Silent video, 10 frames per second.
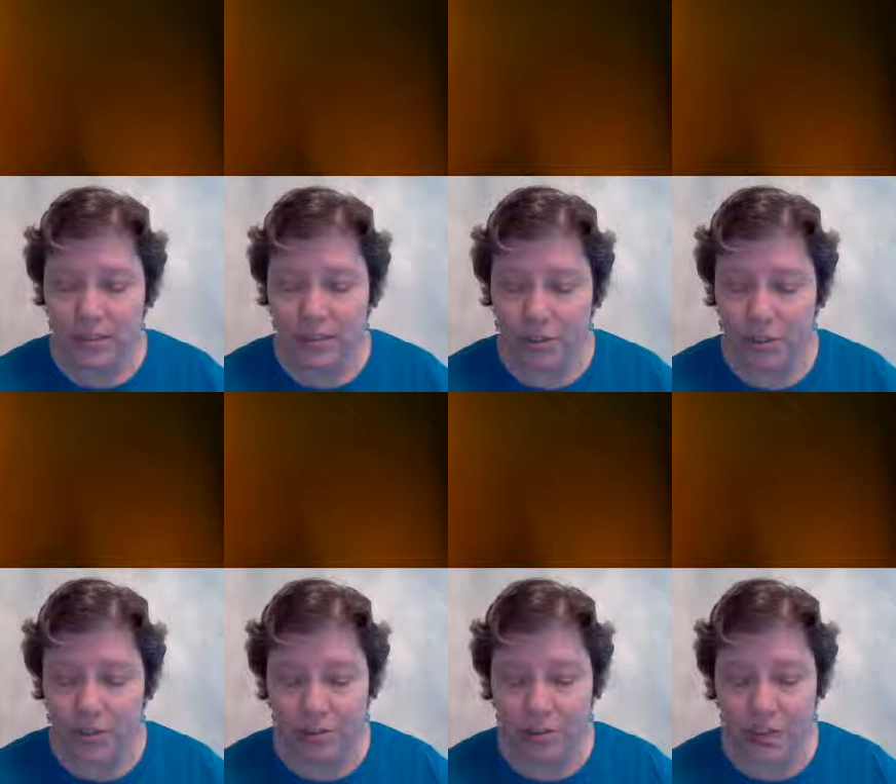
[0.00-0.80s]
Once you
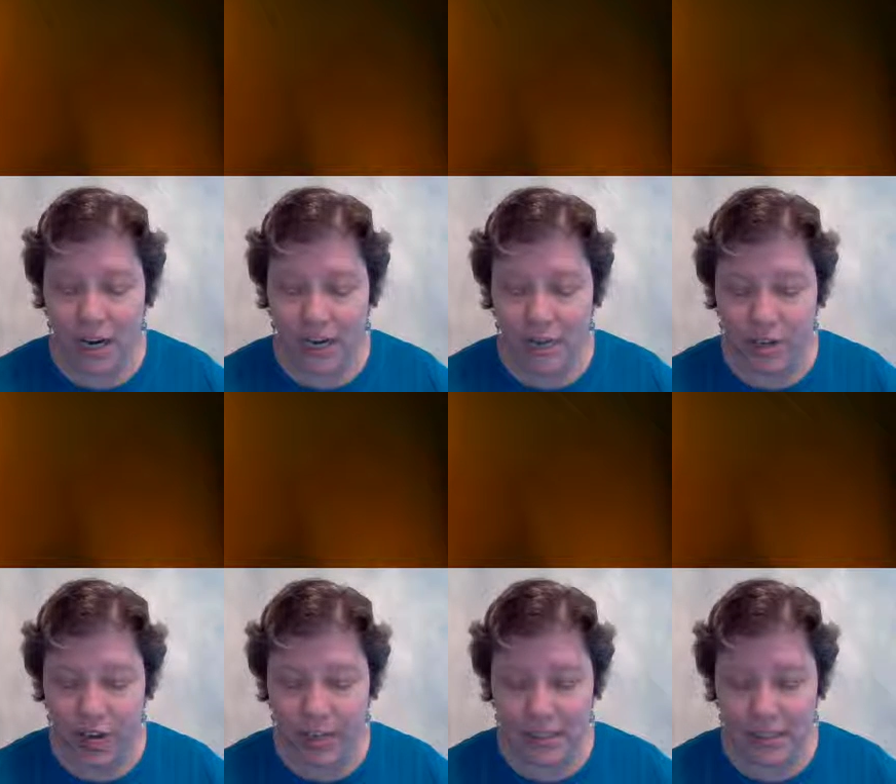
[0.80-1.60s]
enter into
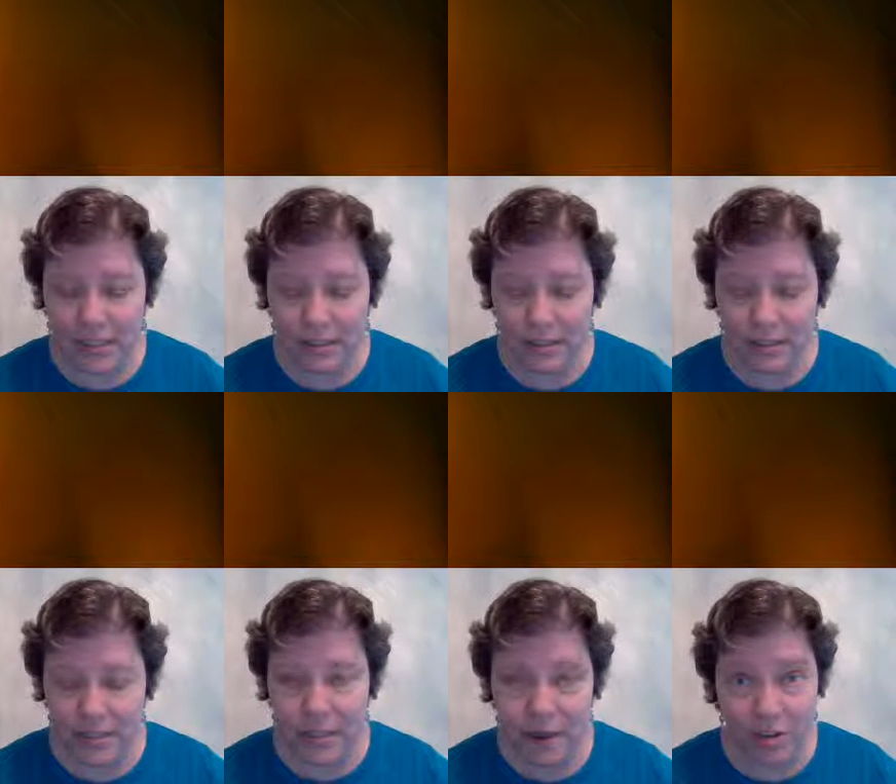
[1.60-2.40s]
contract,
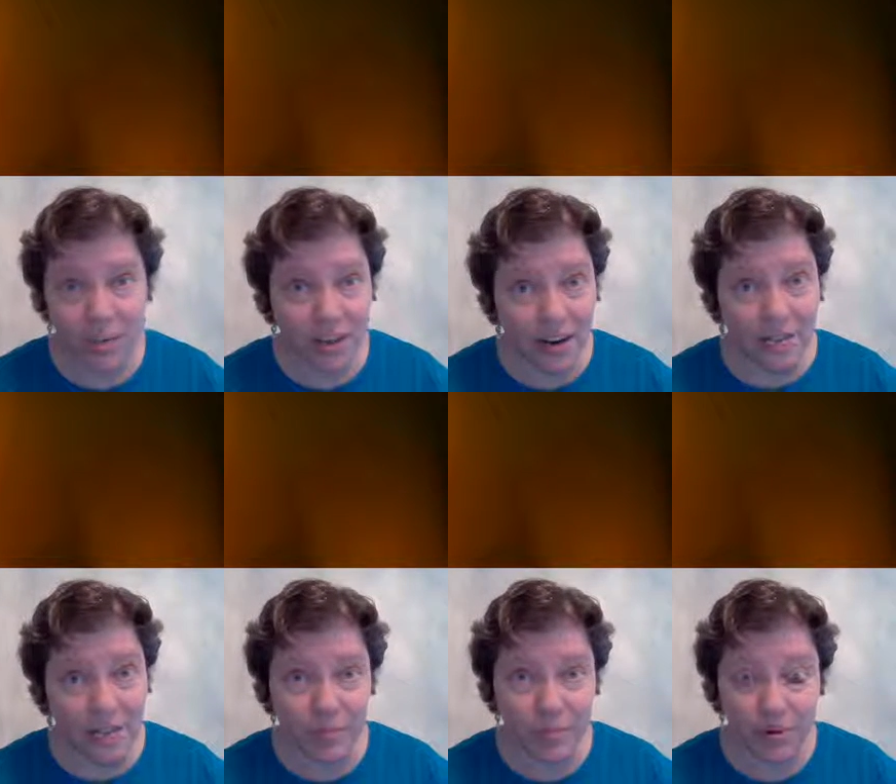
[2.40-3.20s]
it's supposed to never
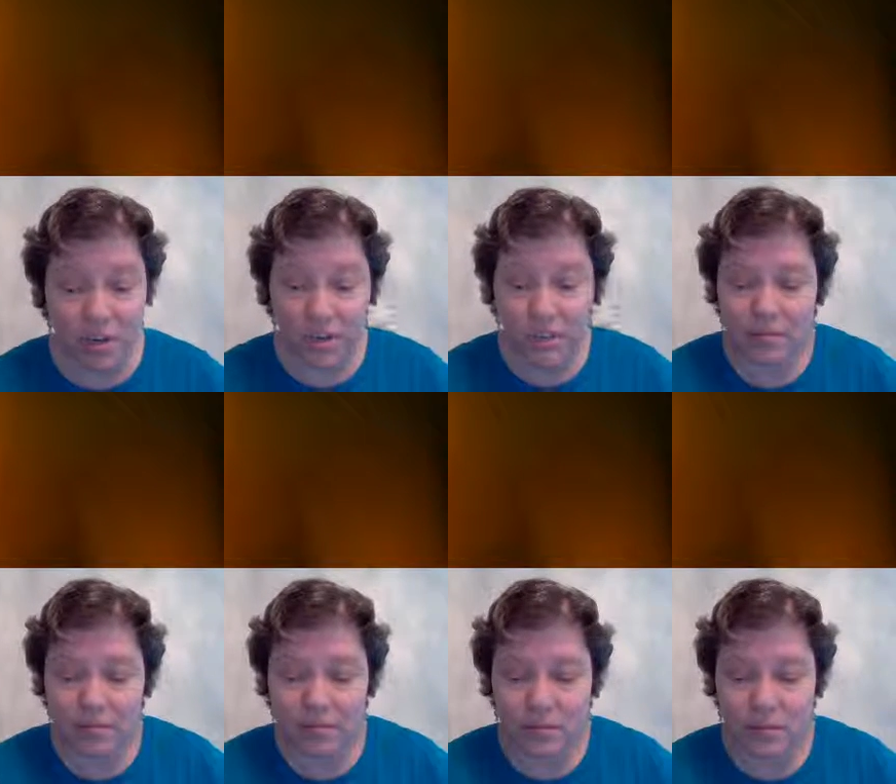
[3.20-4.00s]
be broken.
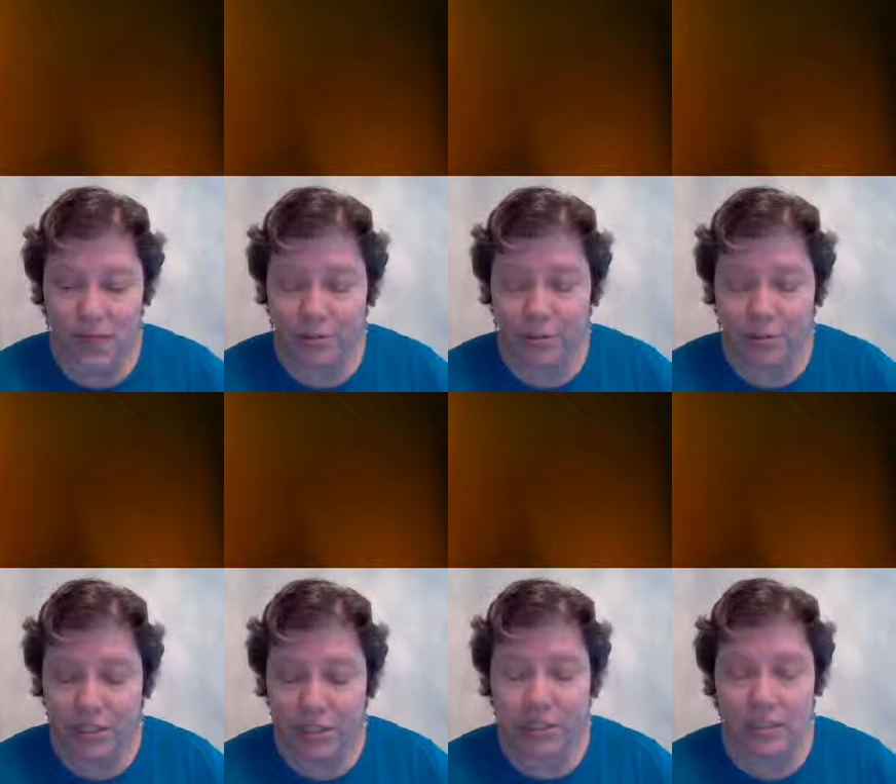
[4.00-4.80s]
That's why
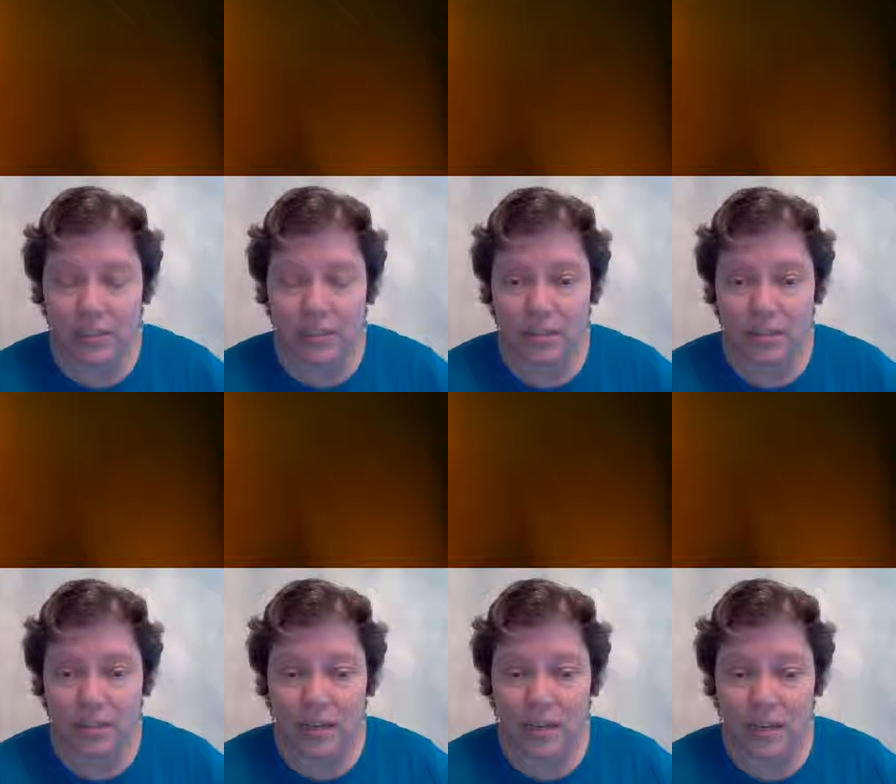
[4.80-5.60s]
Jesus
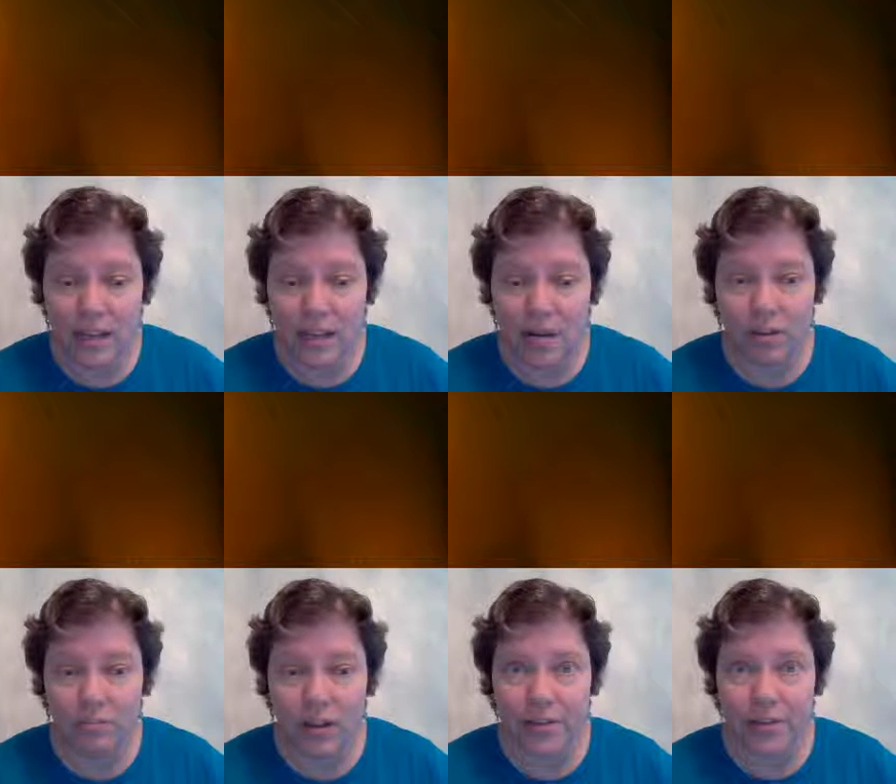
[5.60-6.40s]
and the Holy
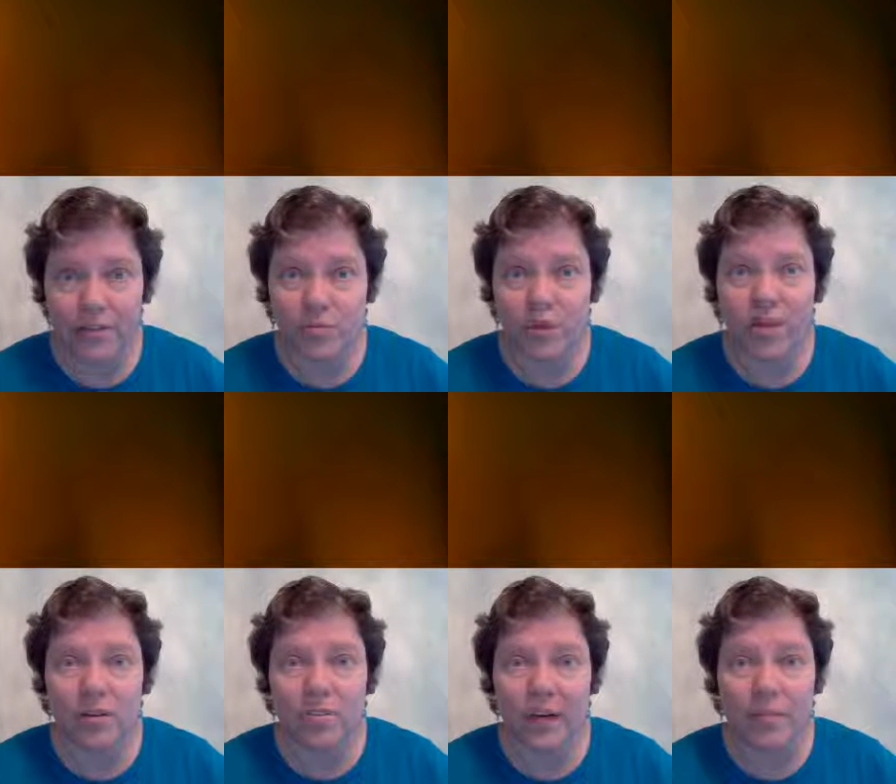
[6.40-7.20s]
Father and
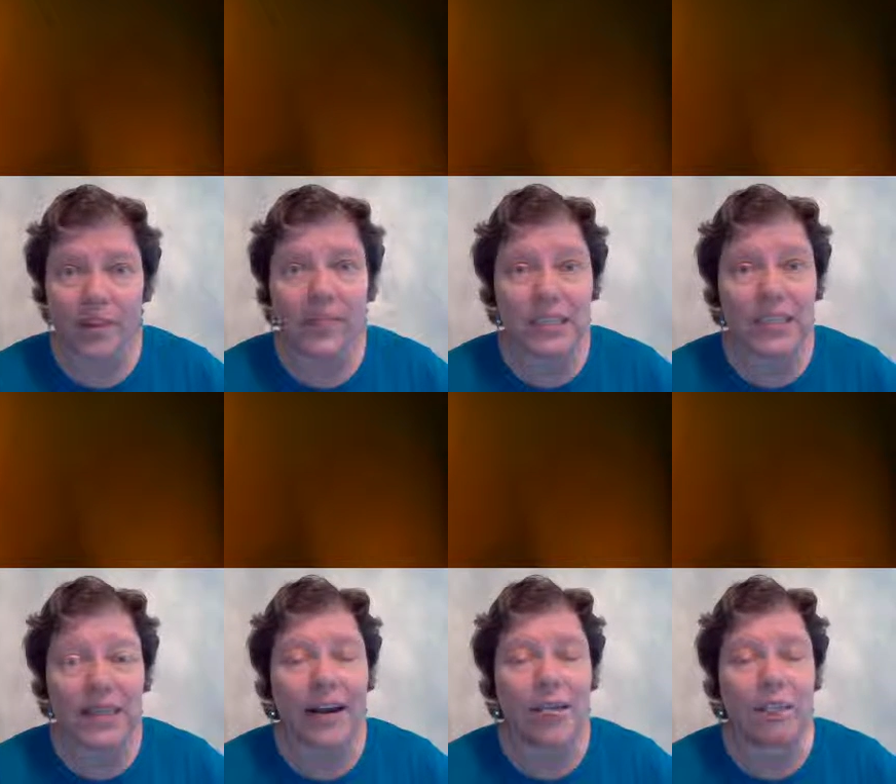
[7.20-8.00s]
Spirit make a big deal
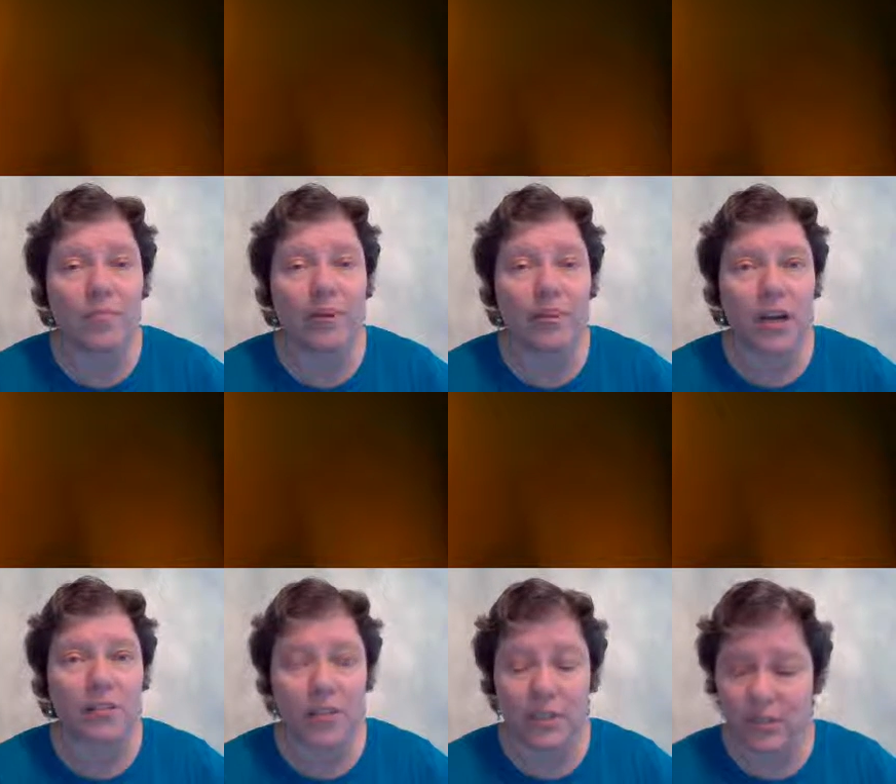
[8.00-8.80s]
out of the marriage
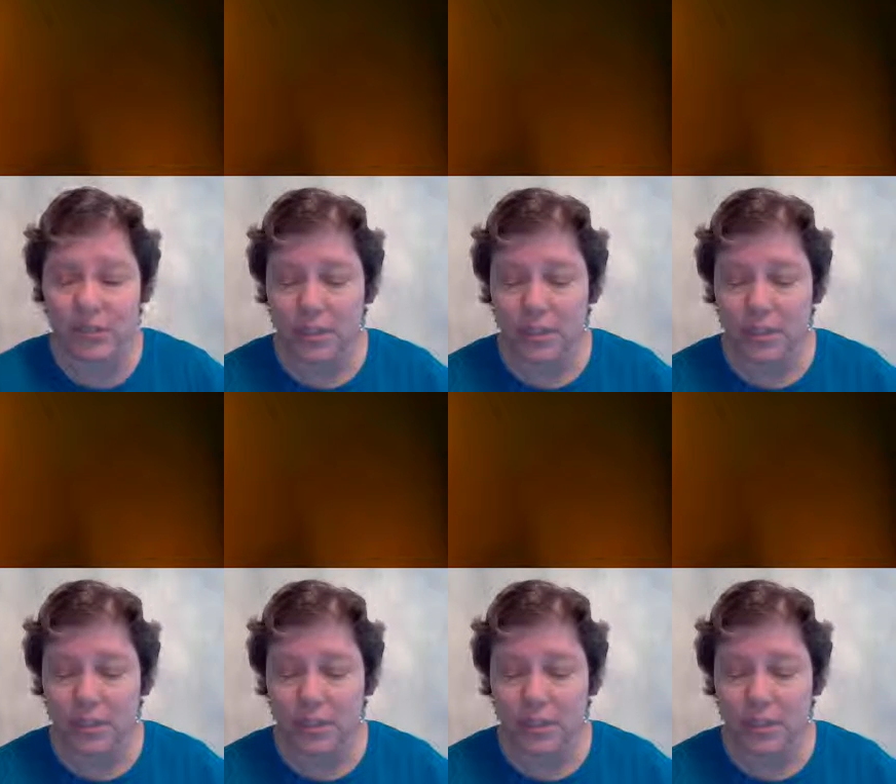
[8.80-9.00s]
covenant.